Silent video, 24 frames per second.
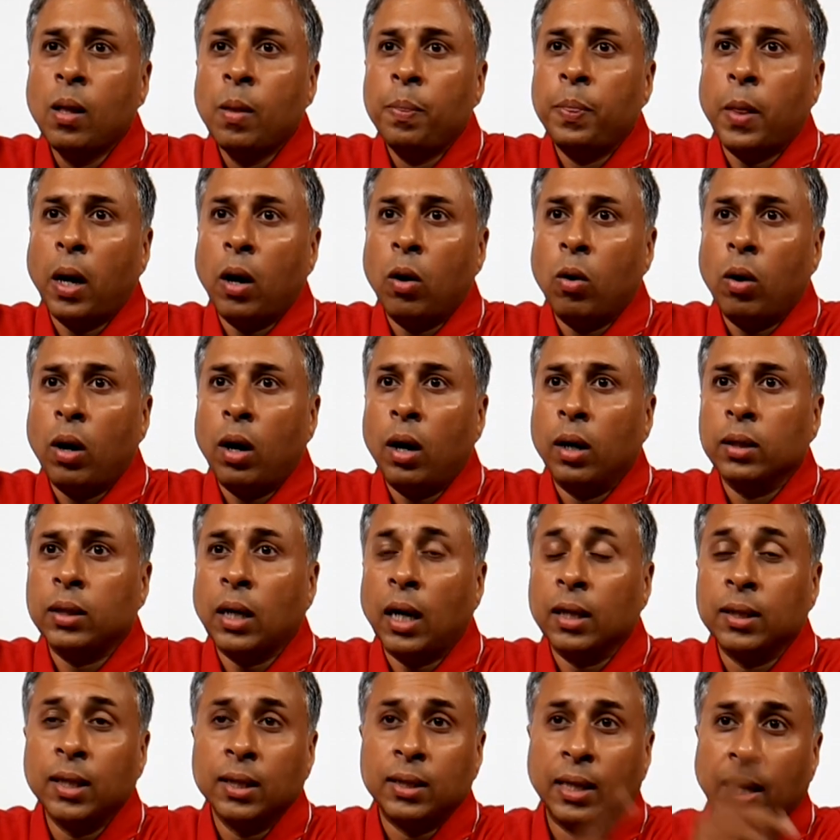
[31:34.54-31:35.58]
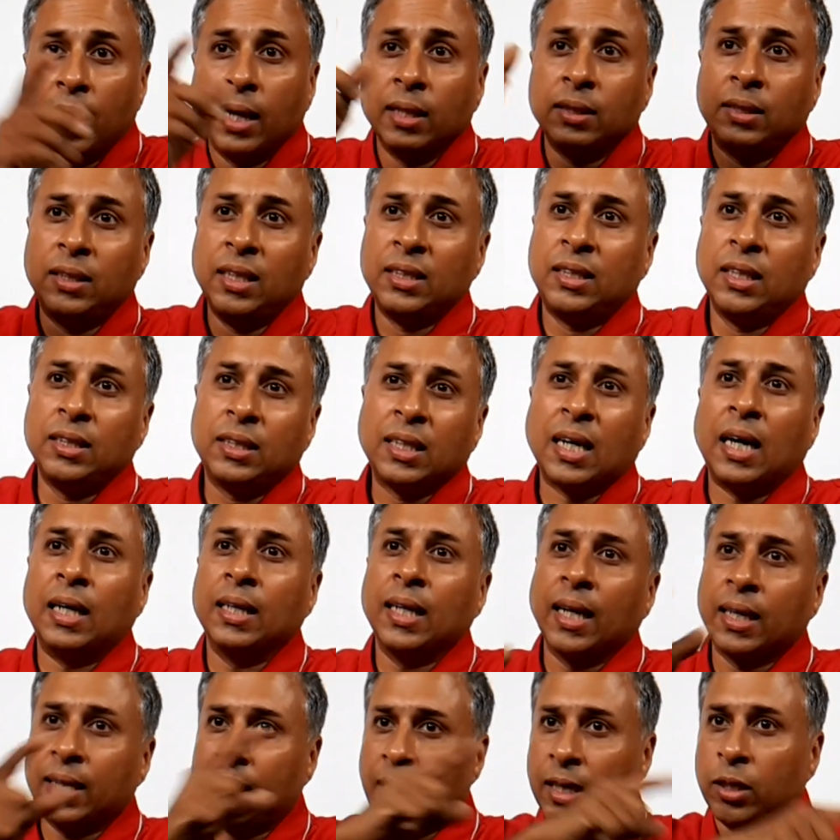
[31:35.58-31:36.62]
Now, the other thing is this is
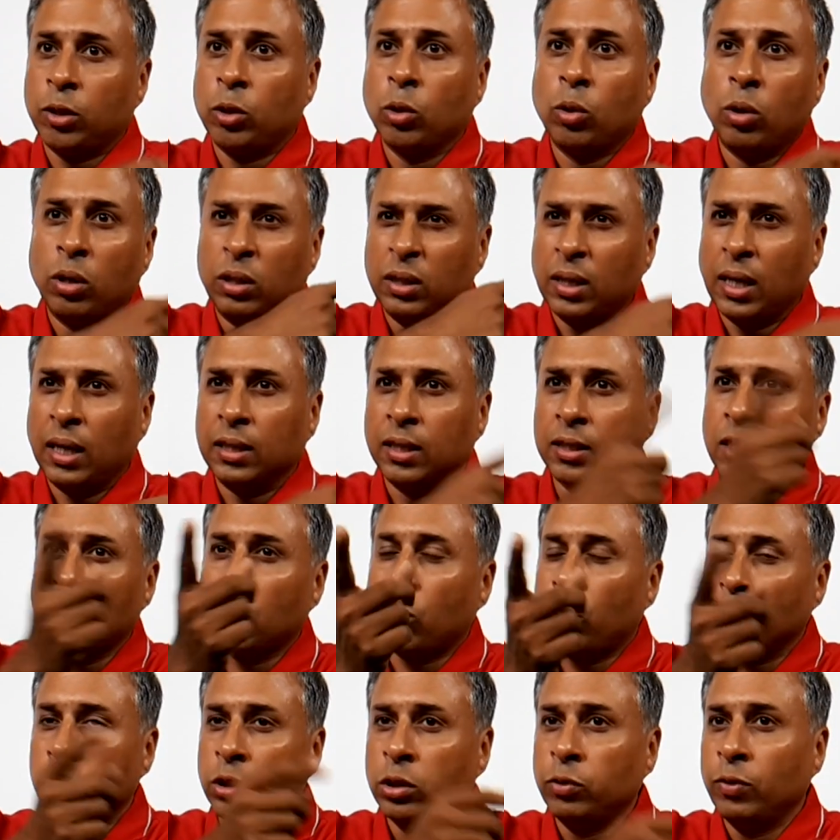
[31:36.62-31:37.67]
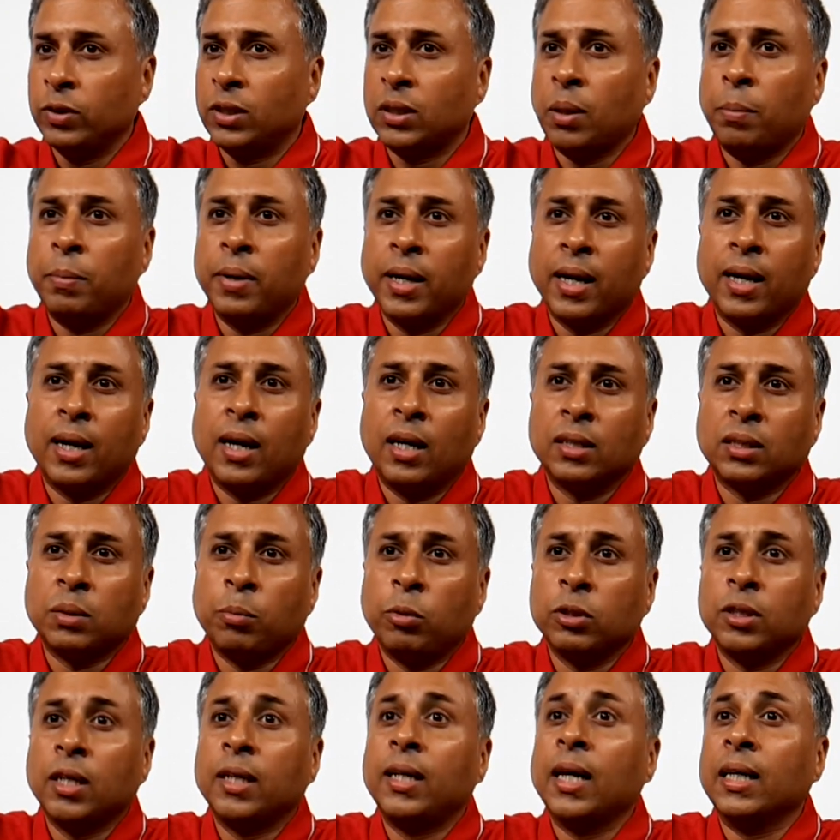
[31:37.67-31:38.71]
connected to another question which somebody had asked
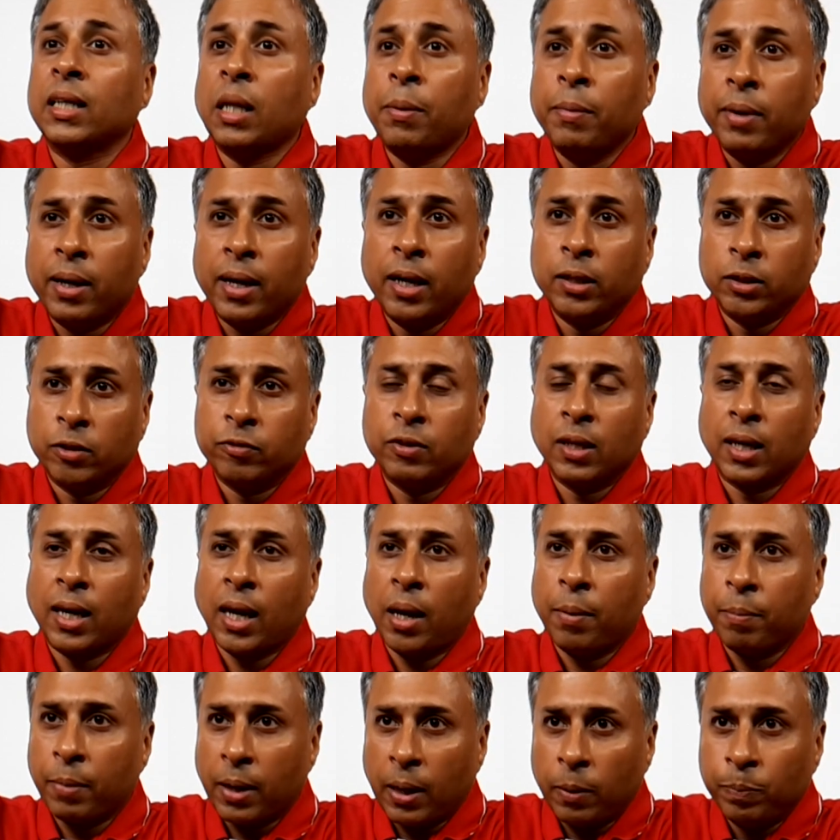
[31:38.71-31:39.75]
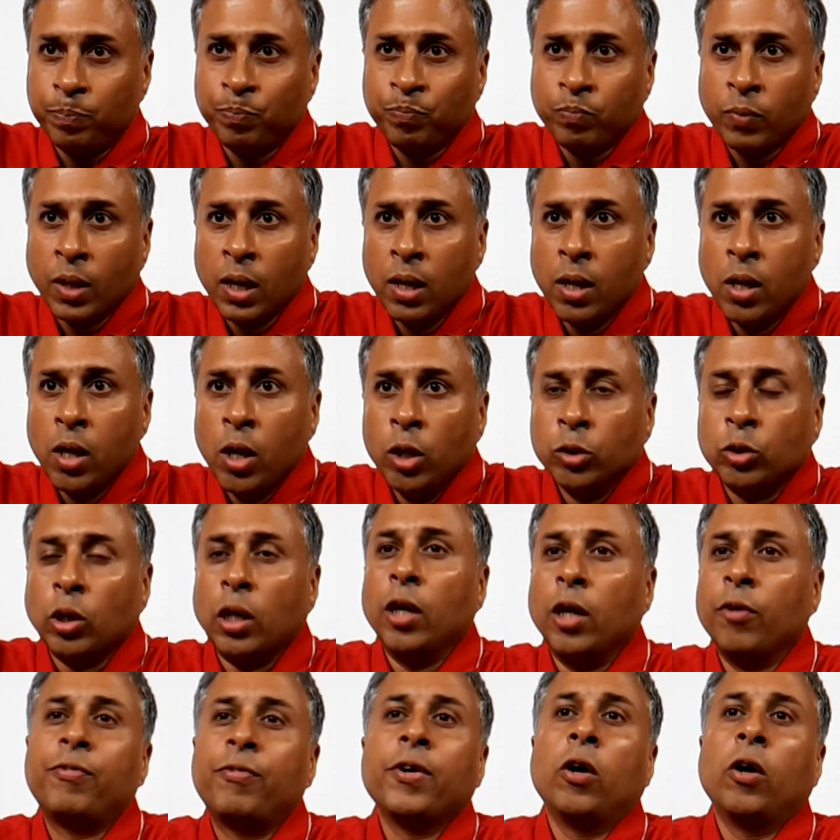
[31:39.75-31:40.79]
about the dynamic range of the camera. So
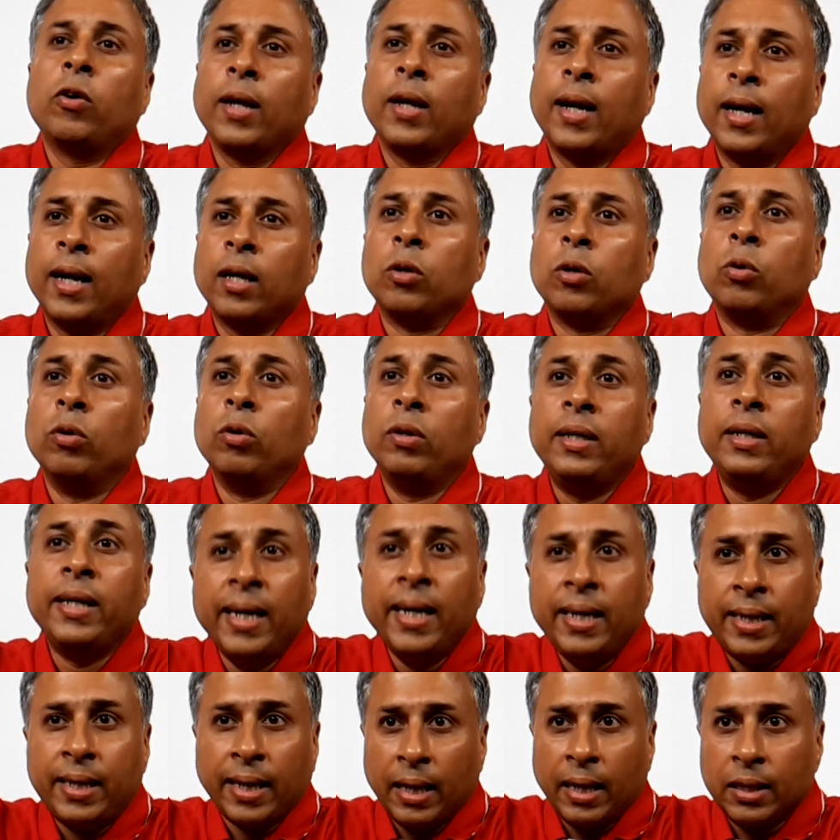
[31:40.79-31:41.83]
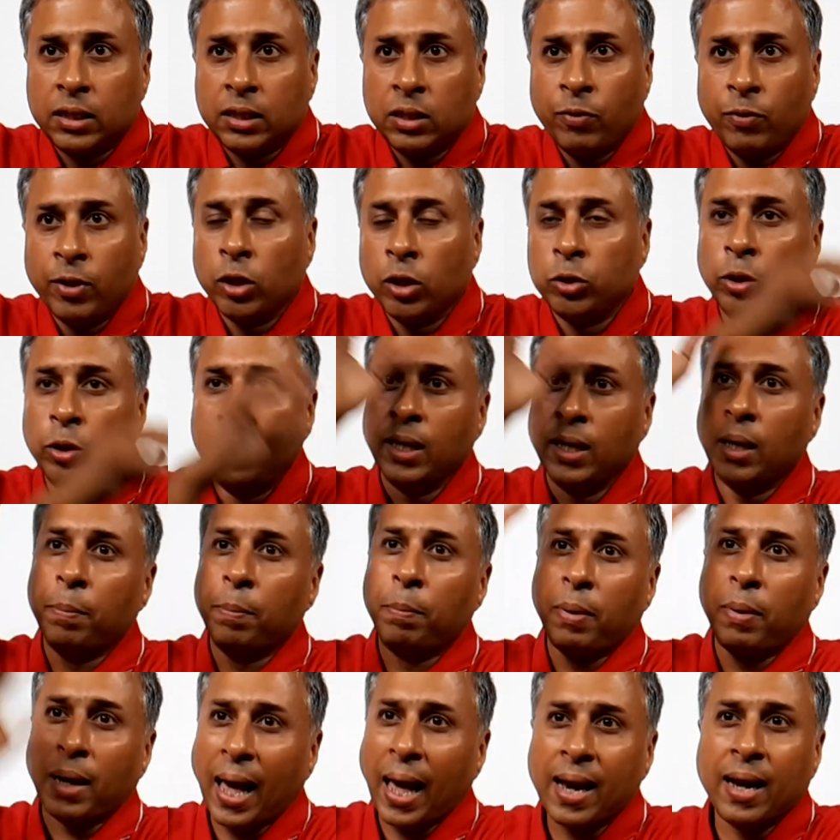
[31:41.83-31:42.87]
if you have to get good details when you're shooting a
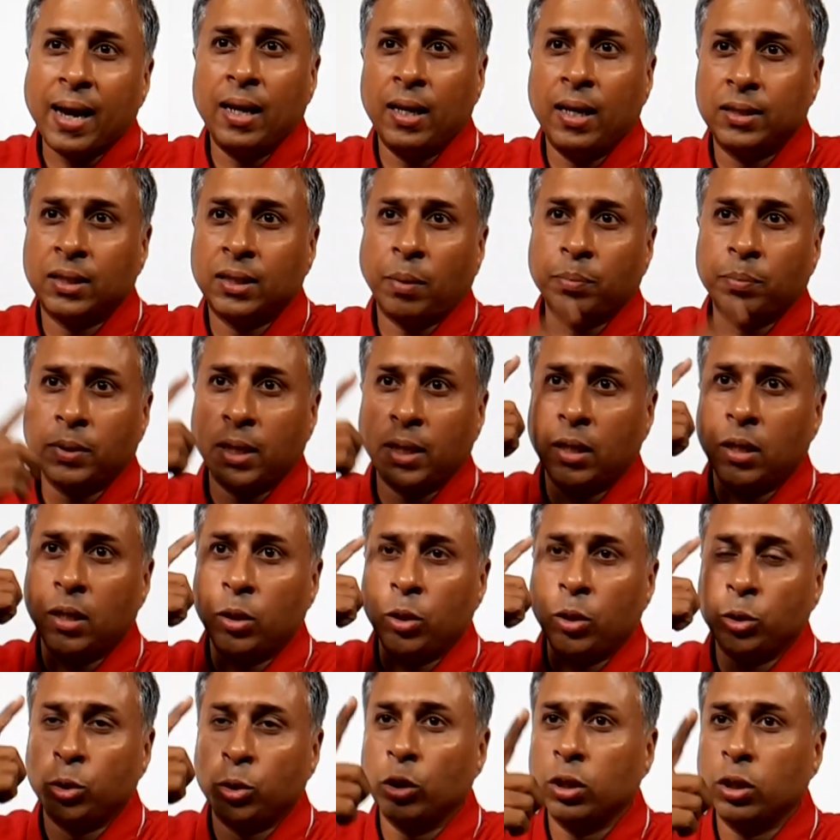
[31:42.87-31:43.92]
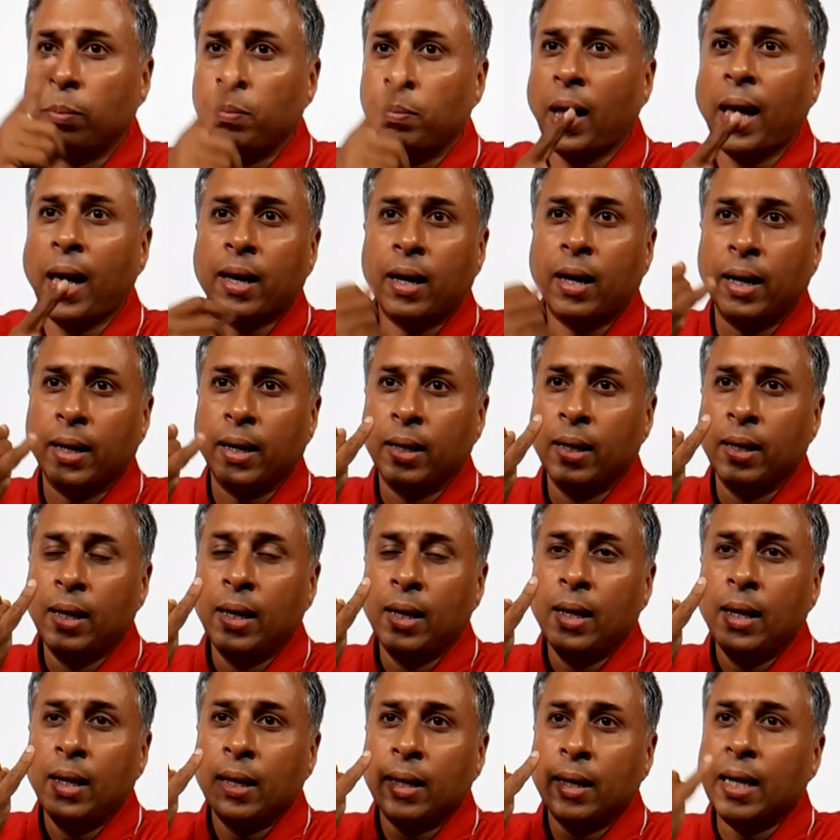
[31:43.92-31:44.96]
black color subject to show the black eye,
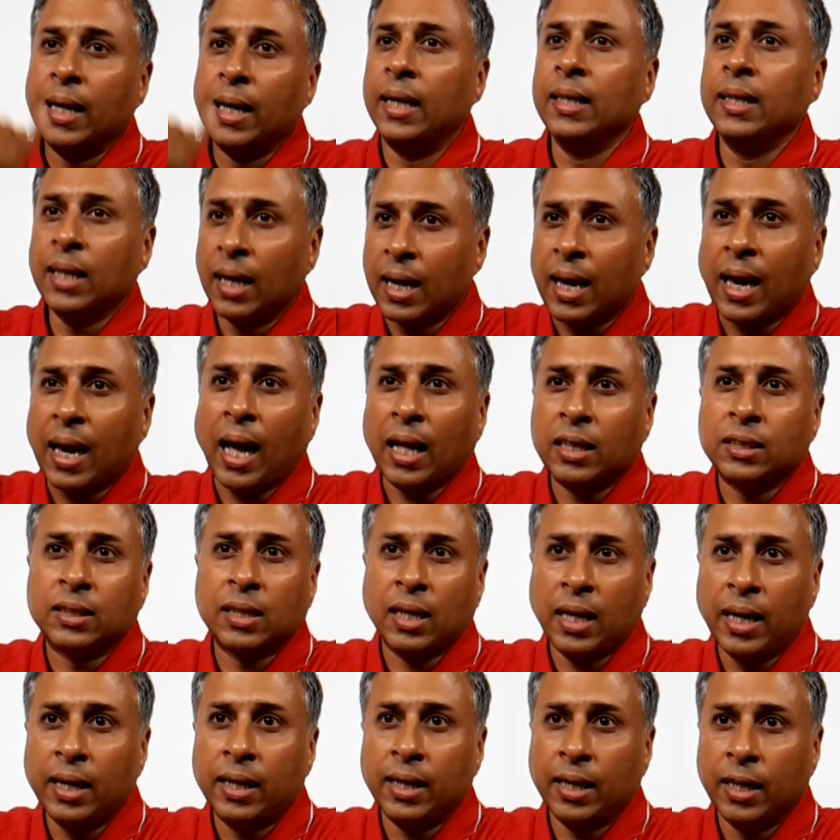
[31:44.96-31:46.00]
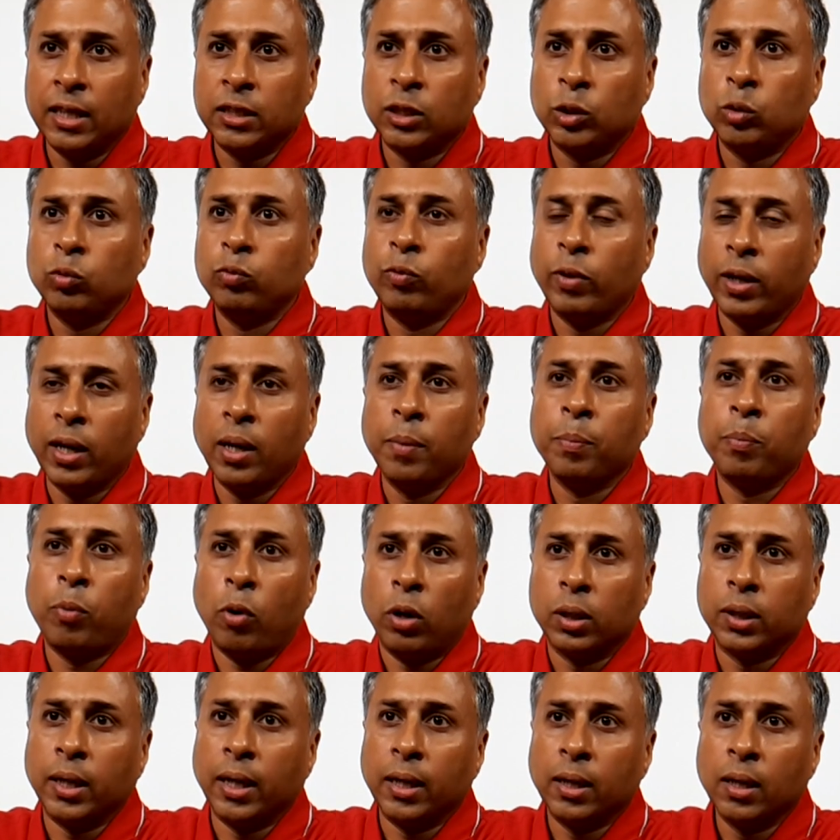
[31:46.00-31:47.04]
getting the catch light is very
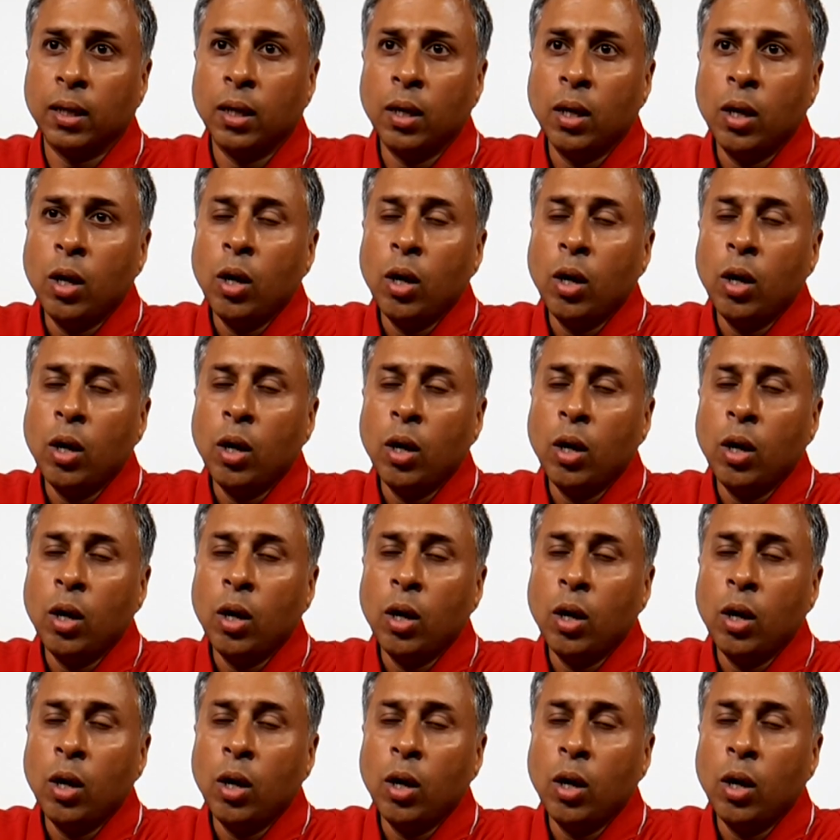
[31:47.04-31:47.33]
important.